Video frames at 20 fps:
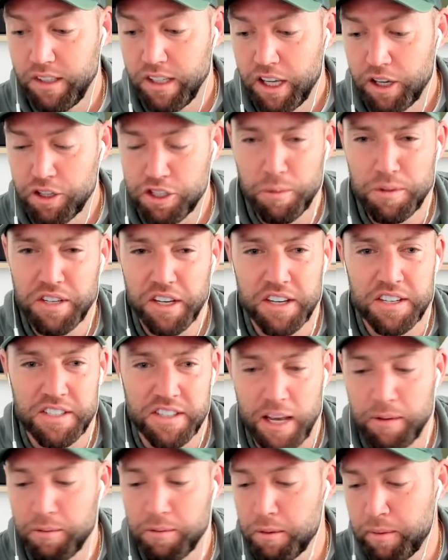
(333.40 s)
it's almost like a
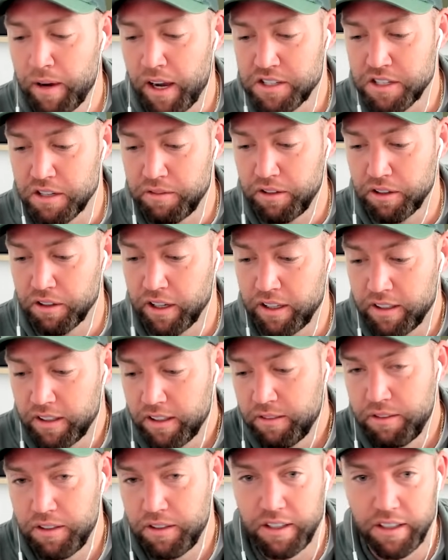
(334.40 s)
statement match. I feel like
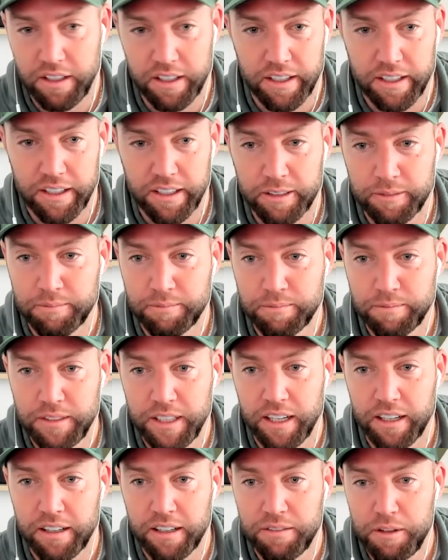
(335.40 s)
if he
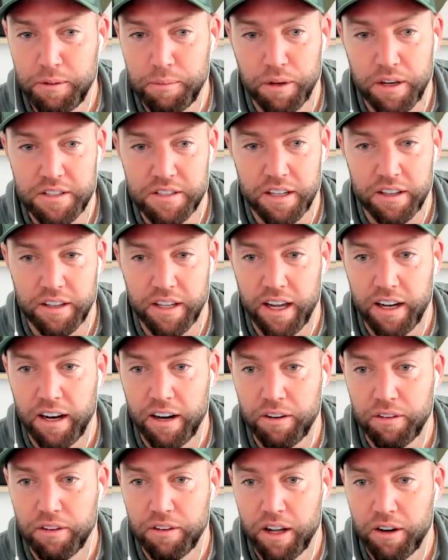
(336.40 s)
plays like that,
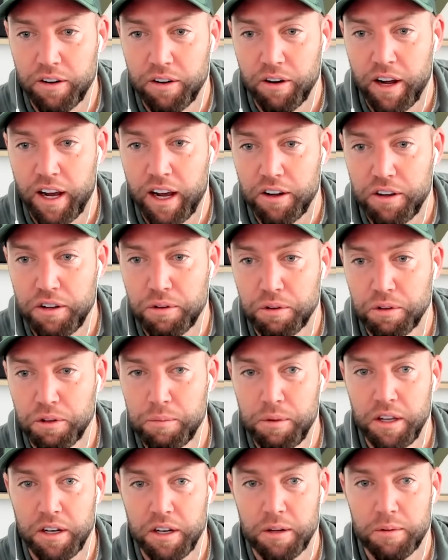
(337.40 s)
I don't know how you
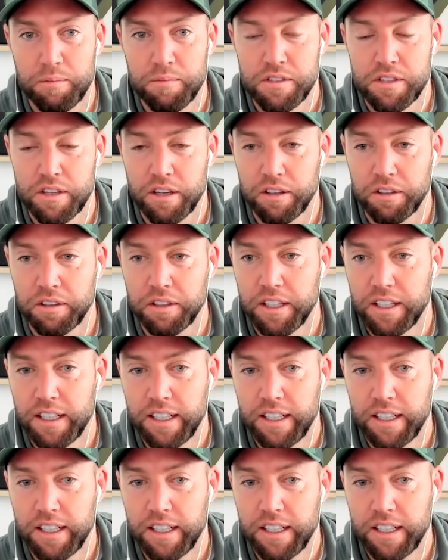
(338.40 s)
really beat him. So